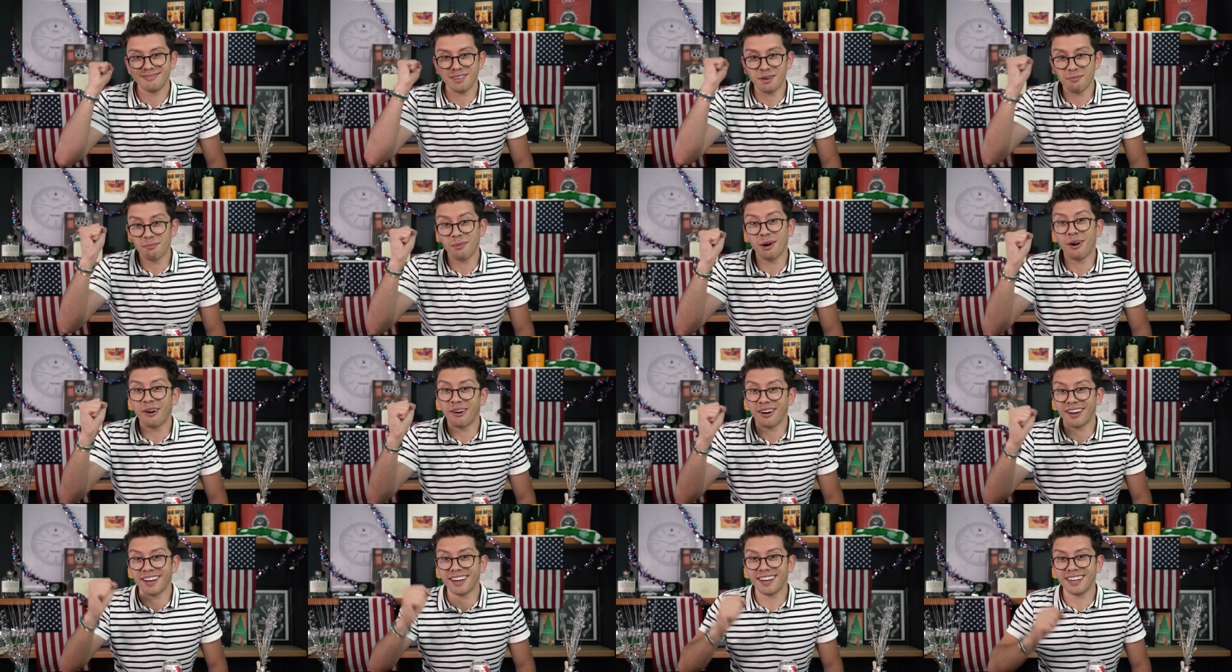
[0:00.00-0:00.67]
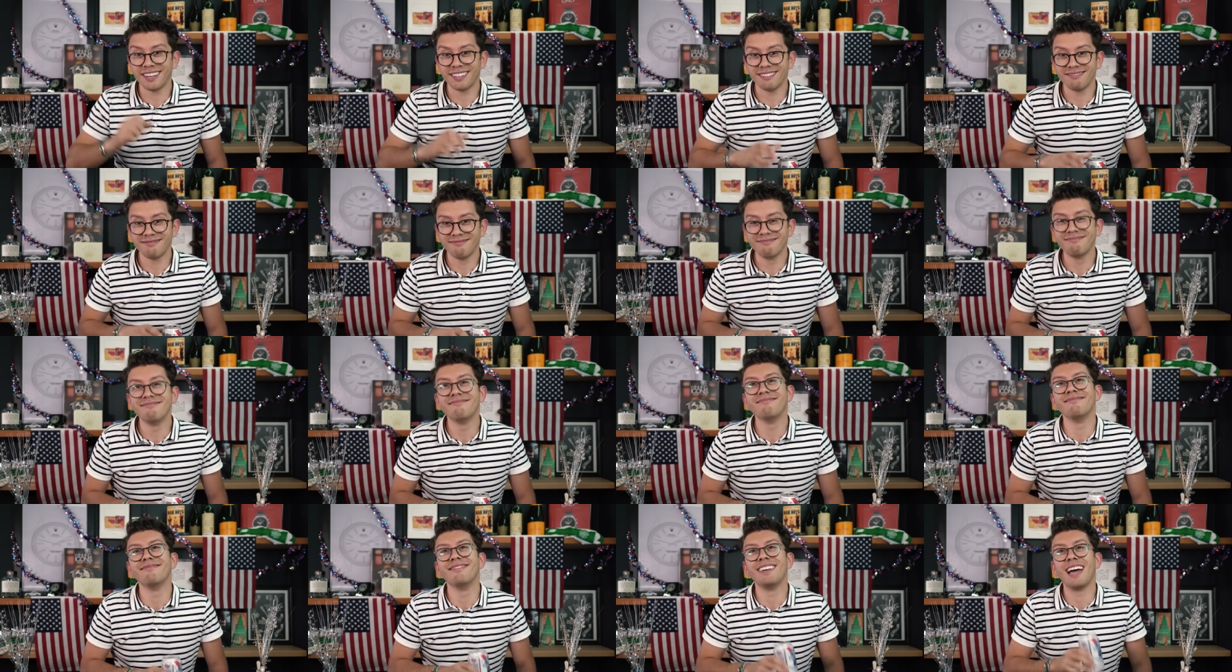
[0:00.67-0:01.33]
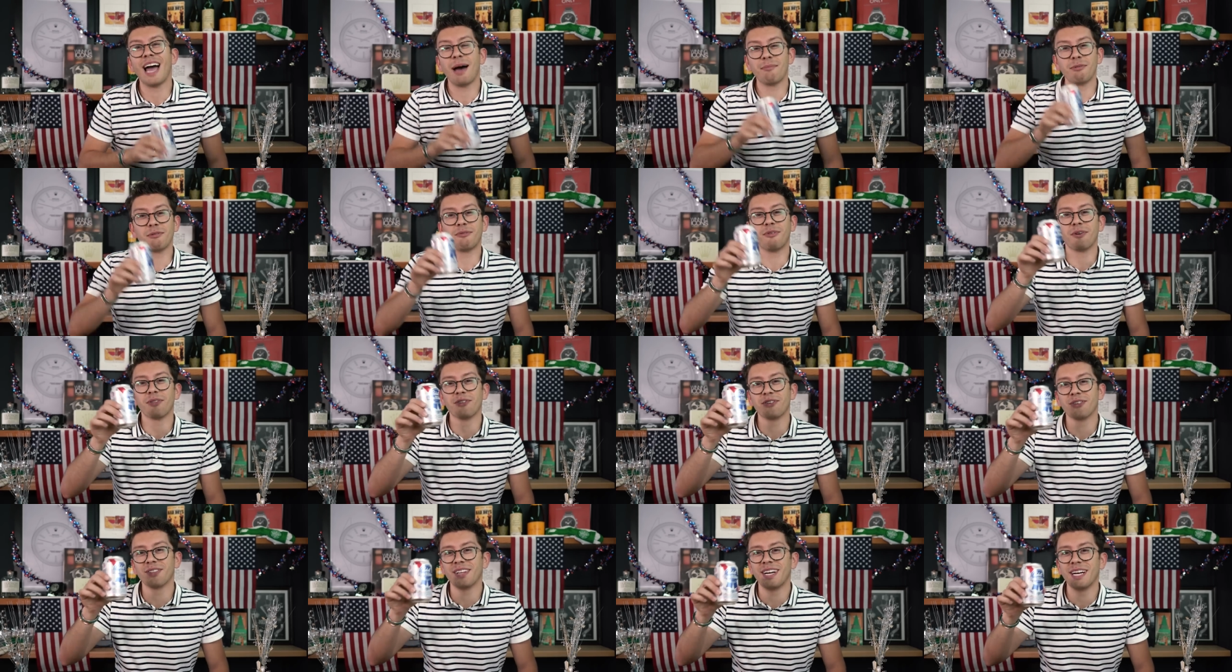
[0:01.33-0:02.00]
America. Happy
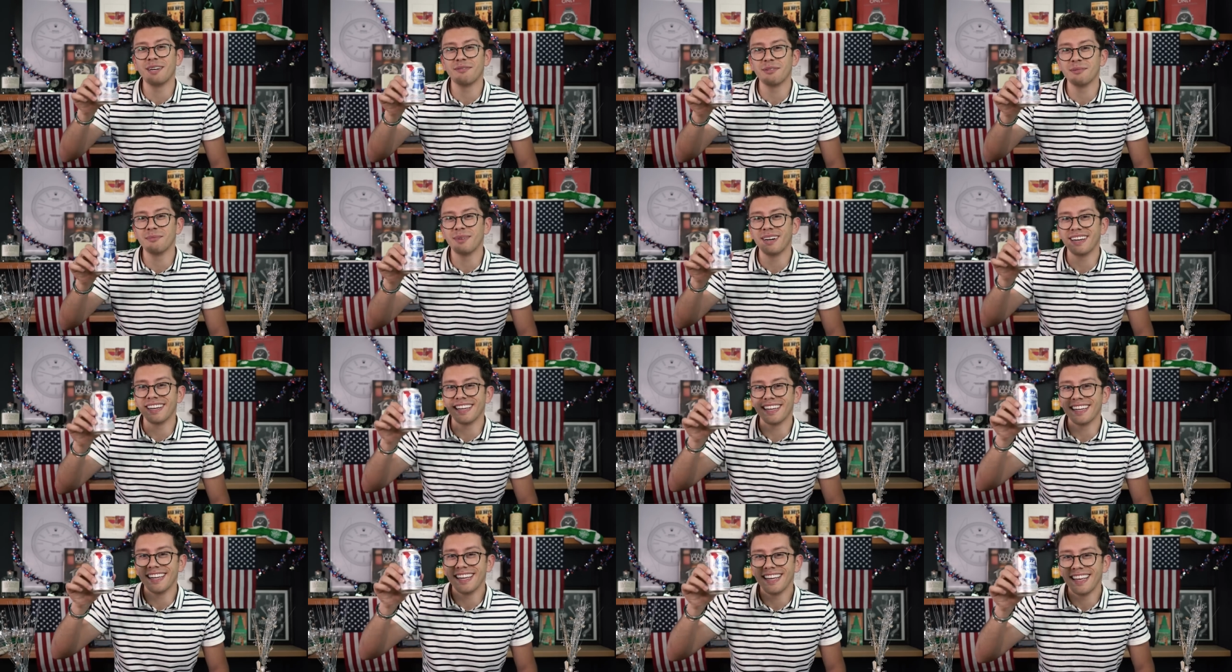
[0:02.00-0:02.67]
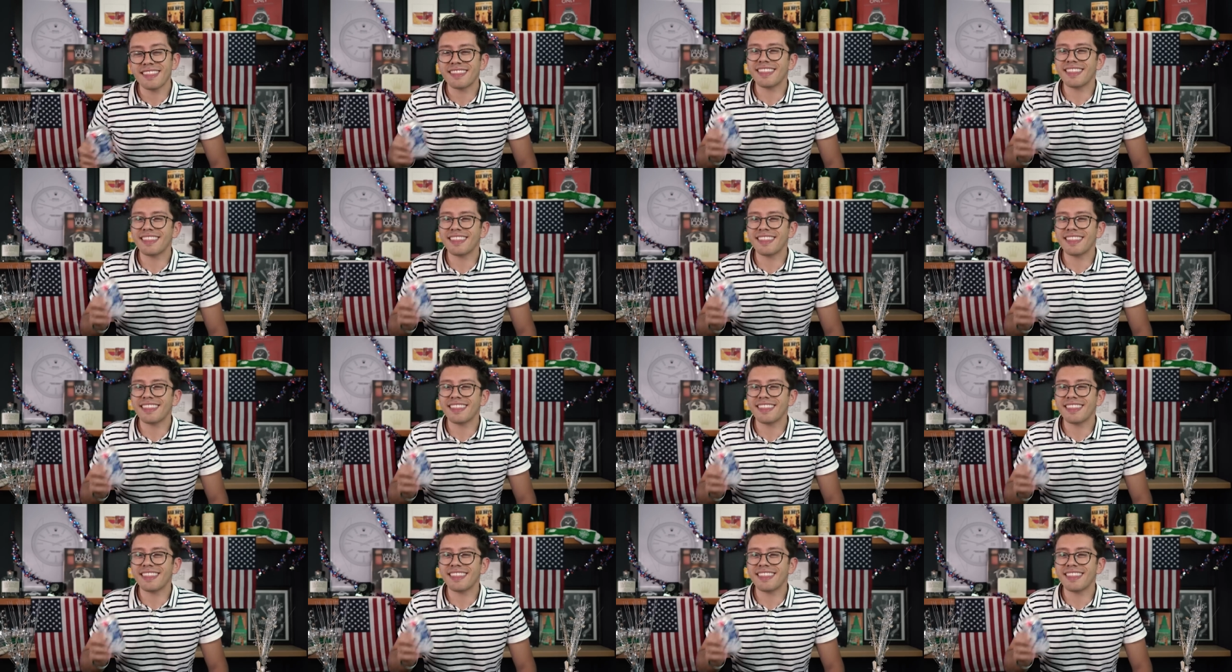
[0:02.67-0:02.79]
4th of July, everybody.